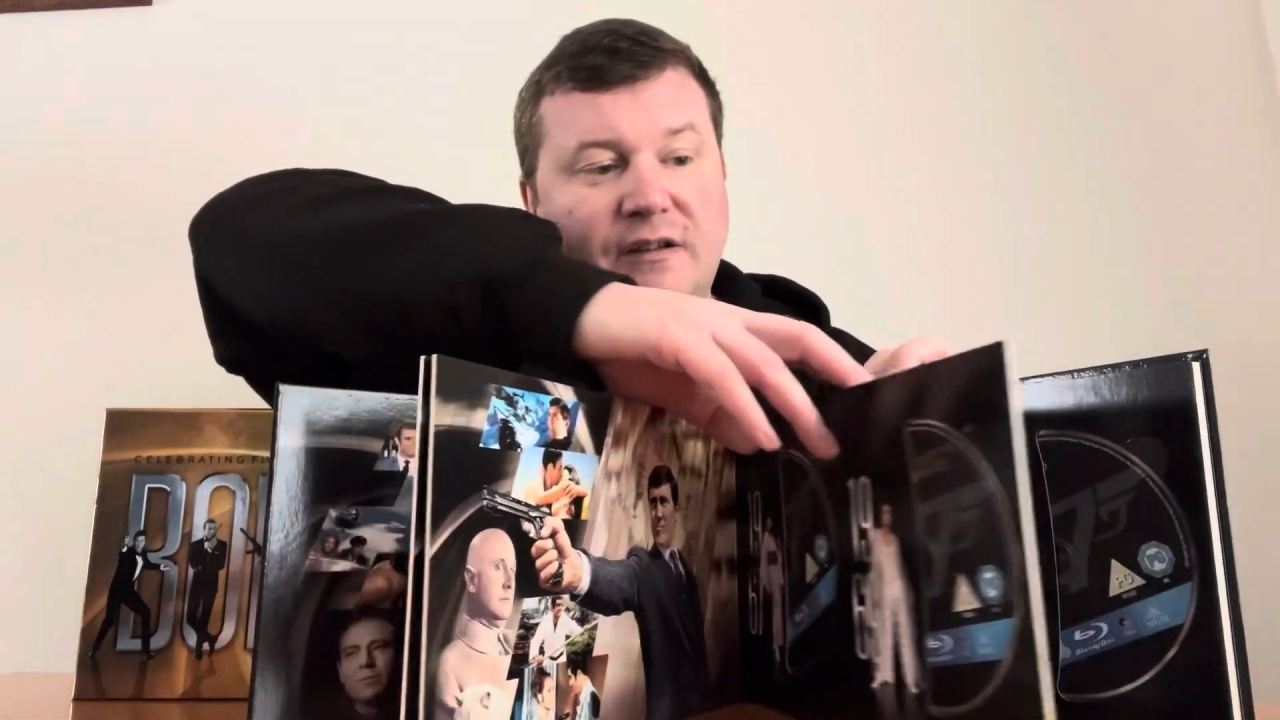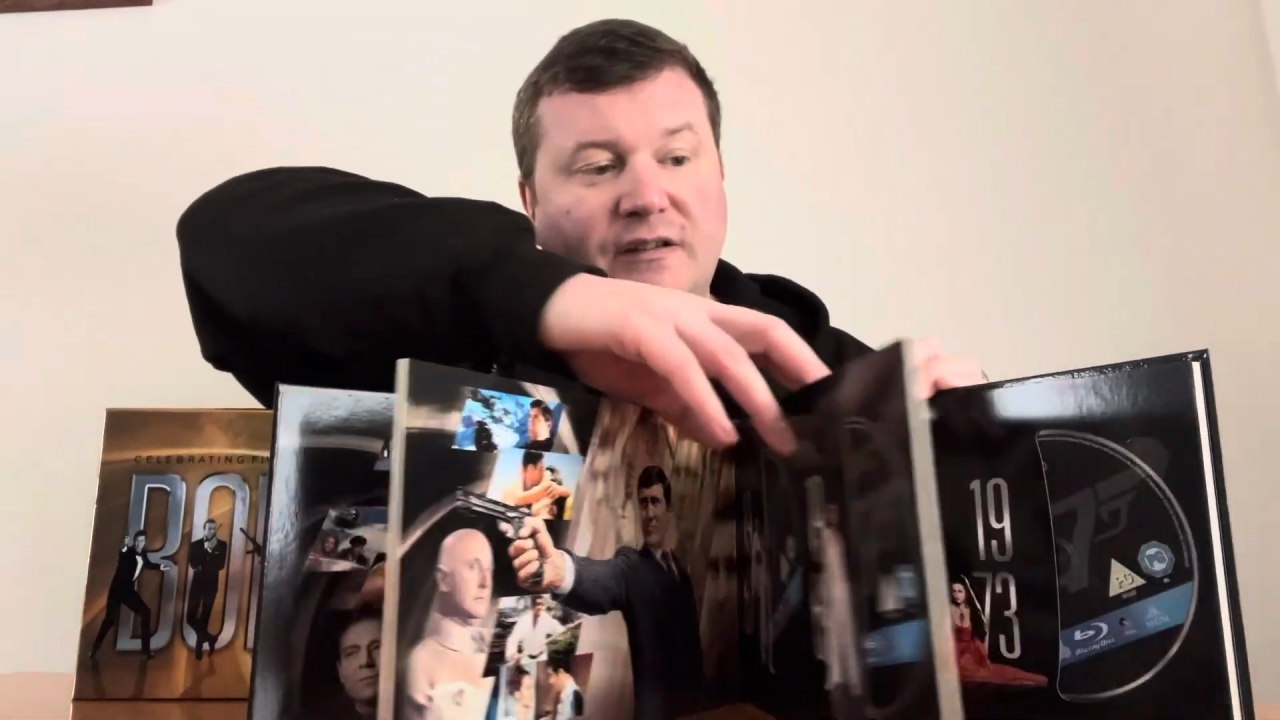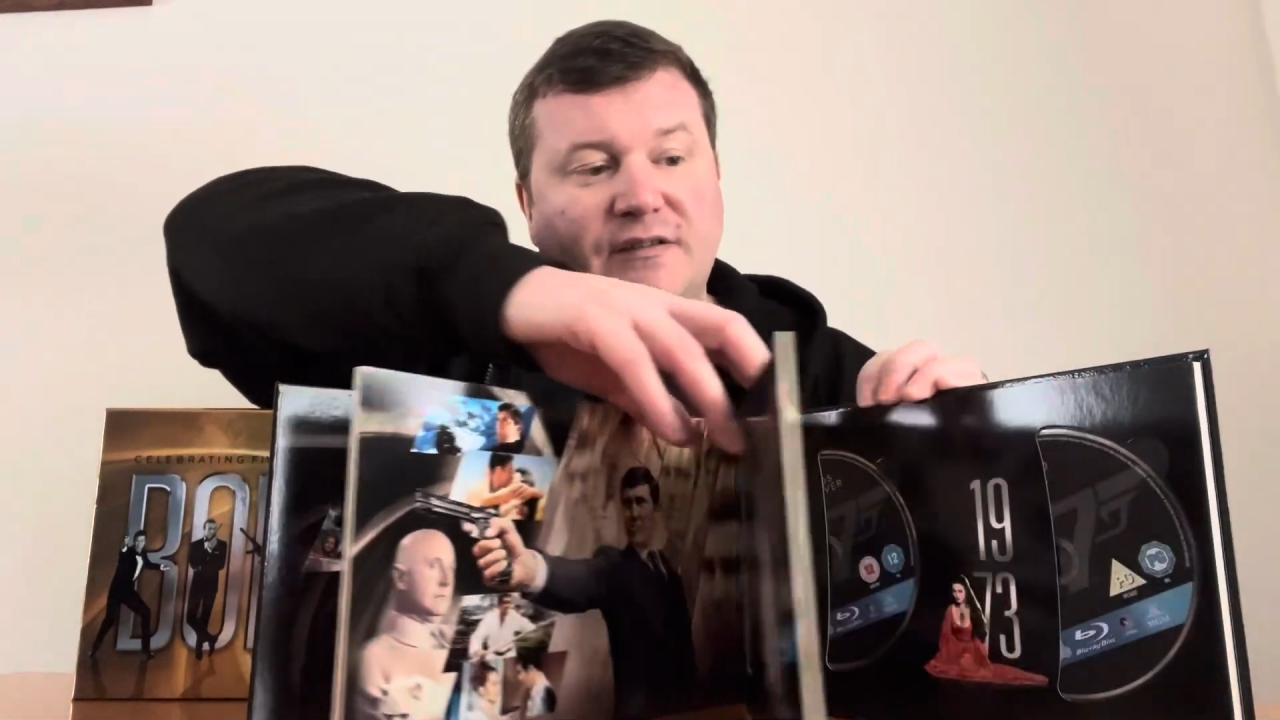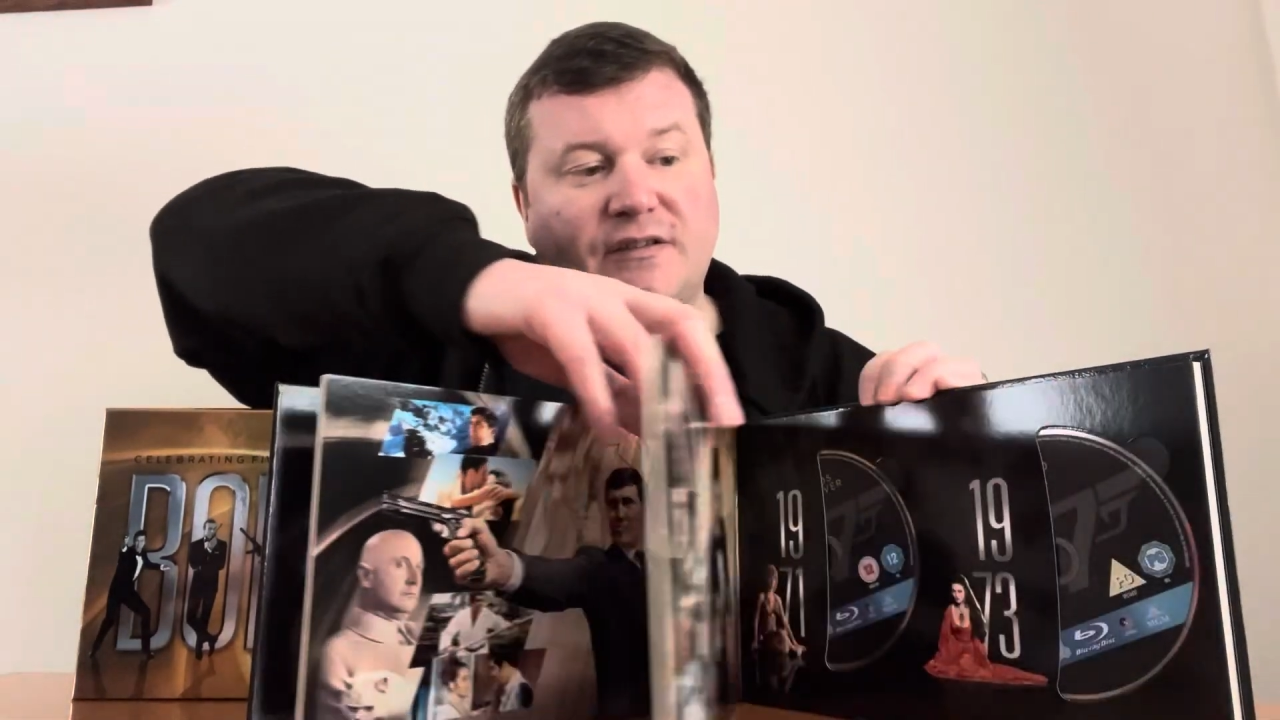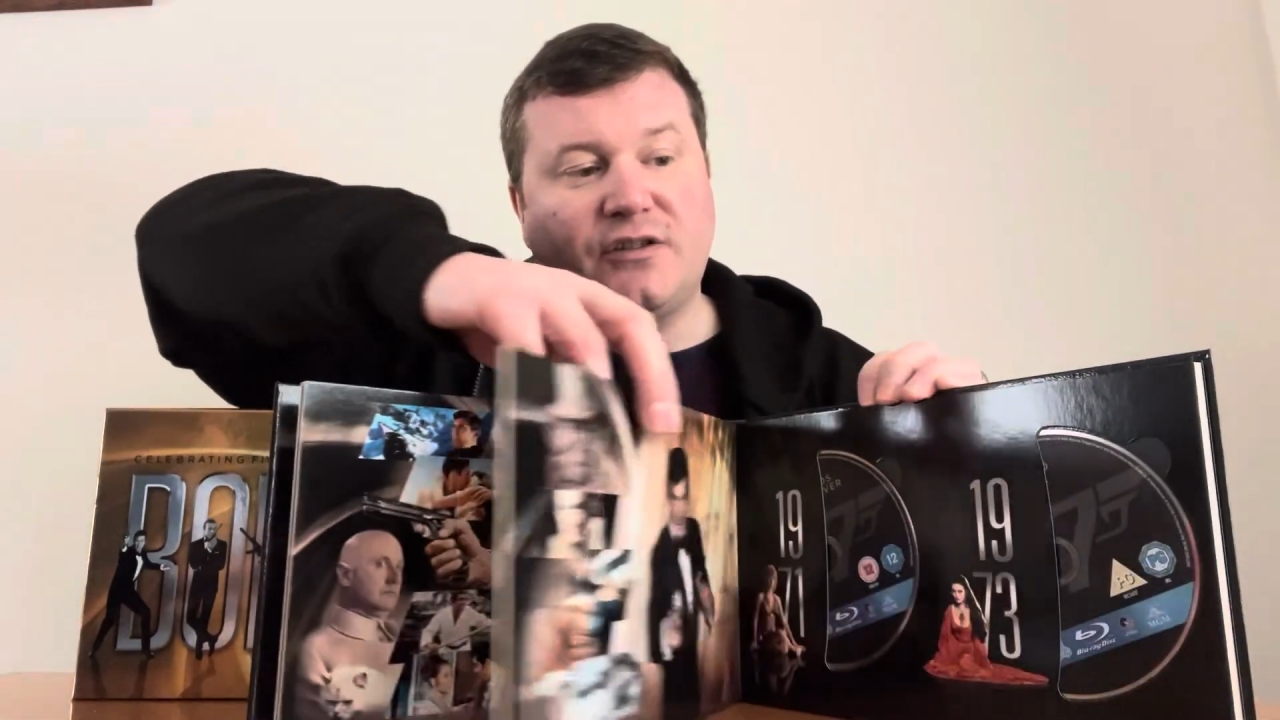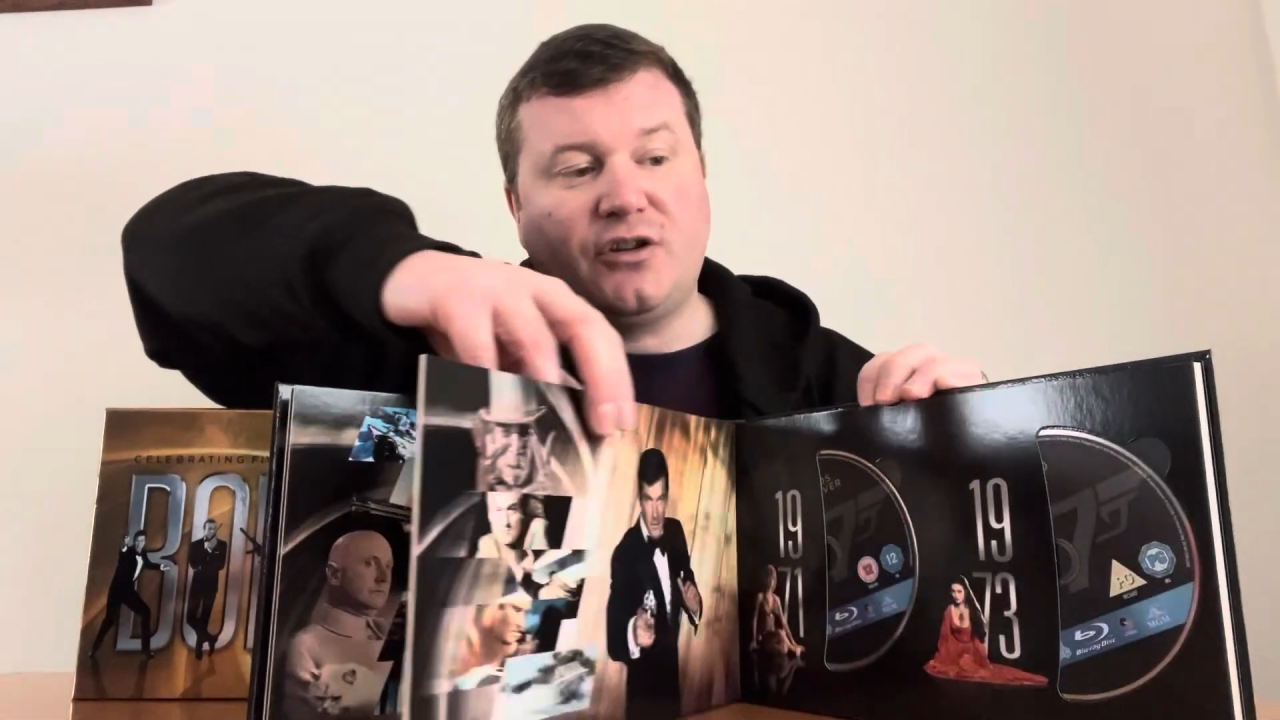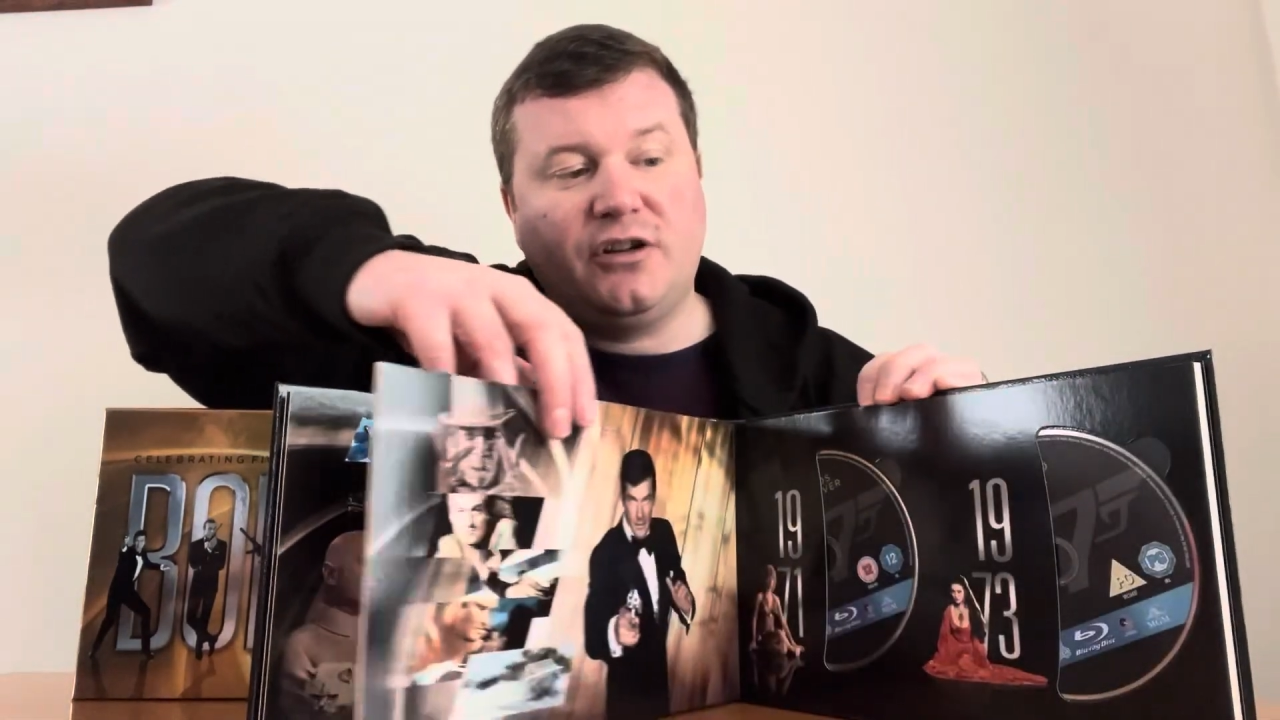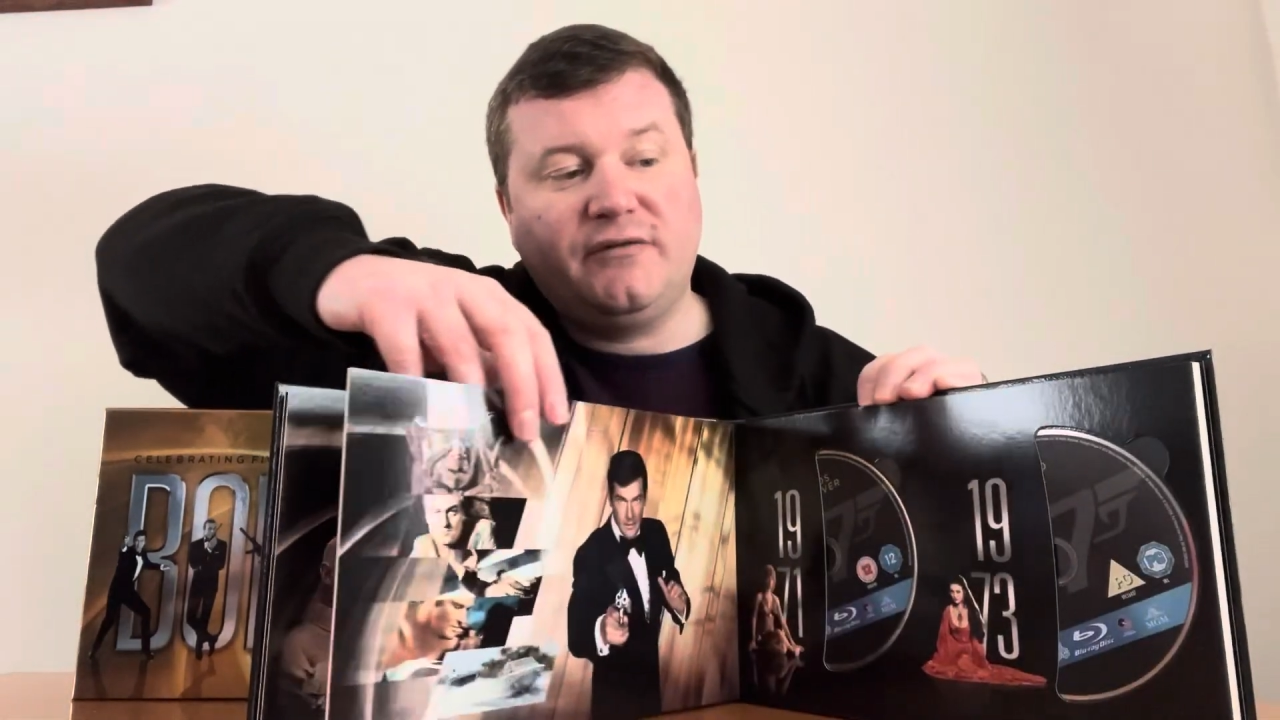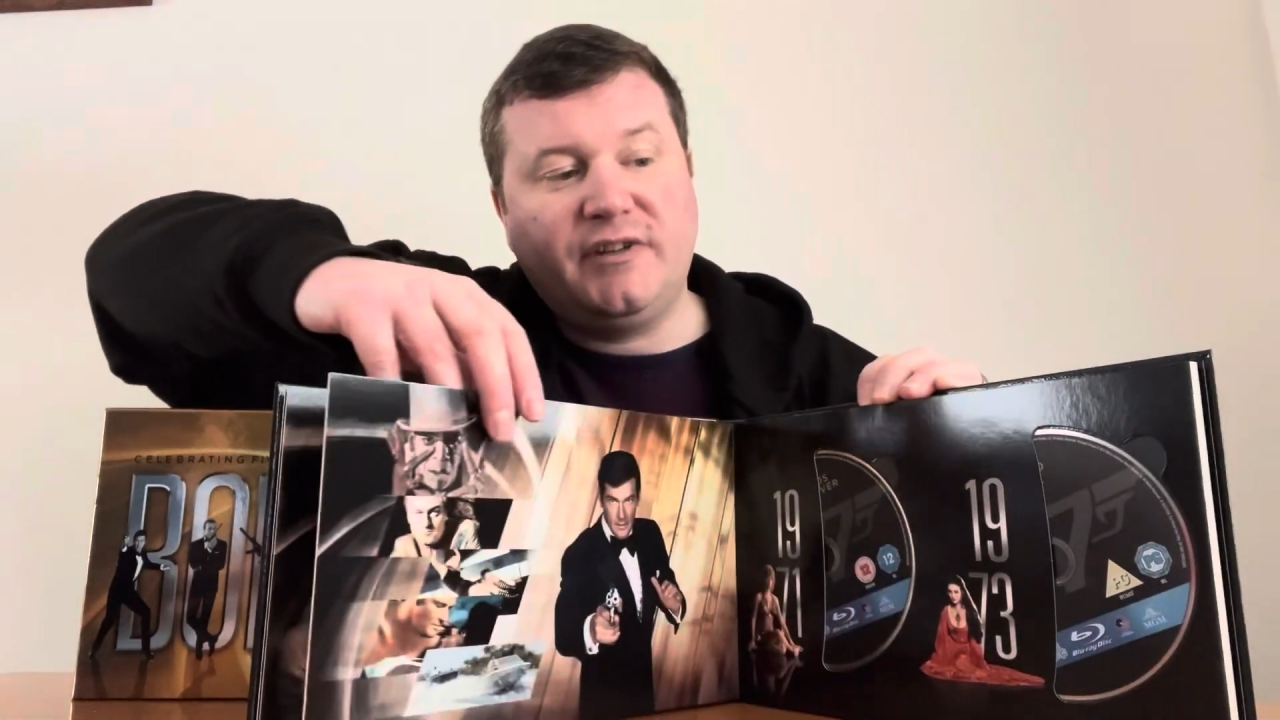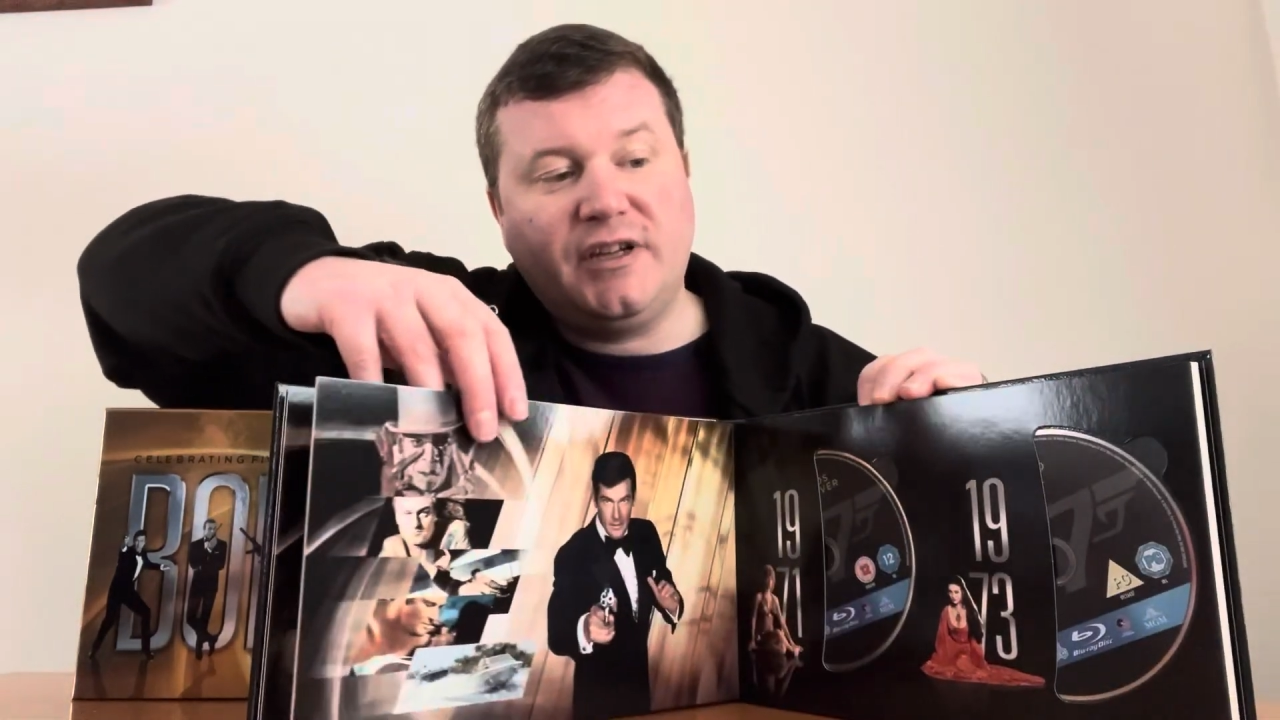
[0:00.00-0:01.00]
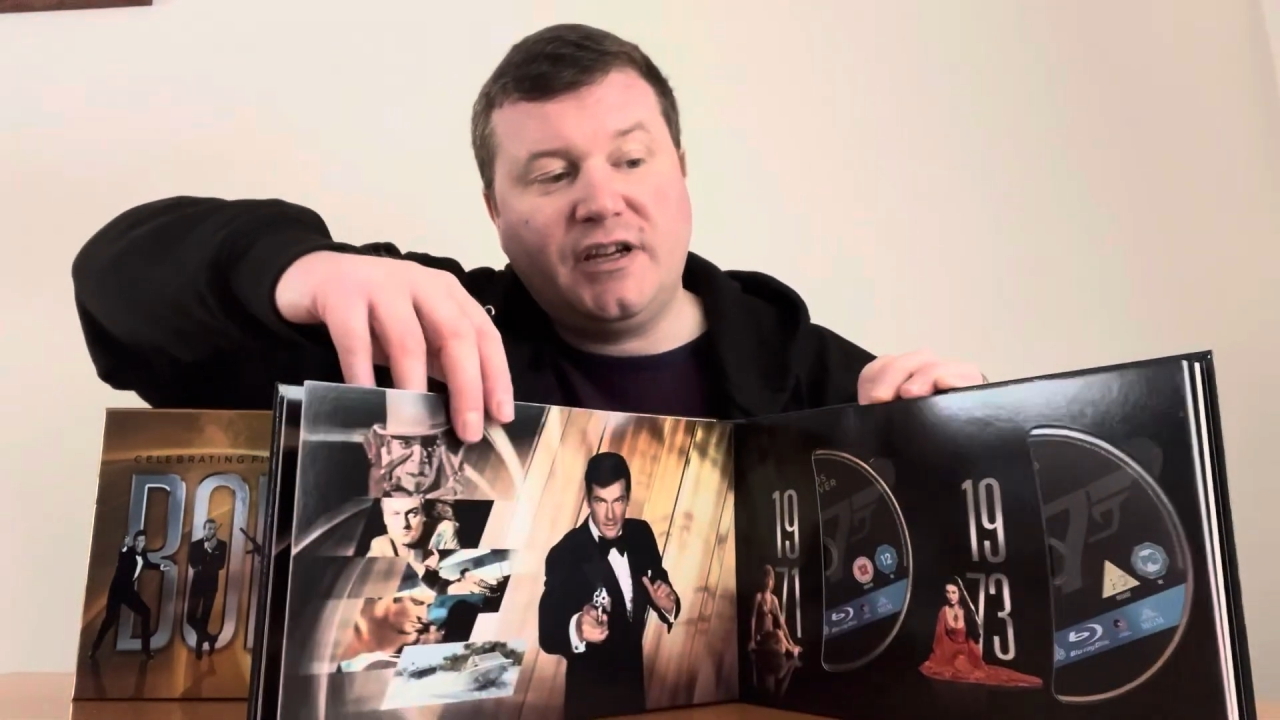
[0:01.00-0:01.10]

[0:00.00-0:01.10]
This is the Connery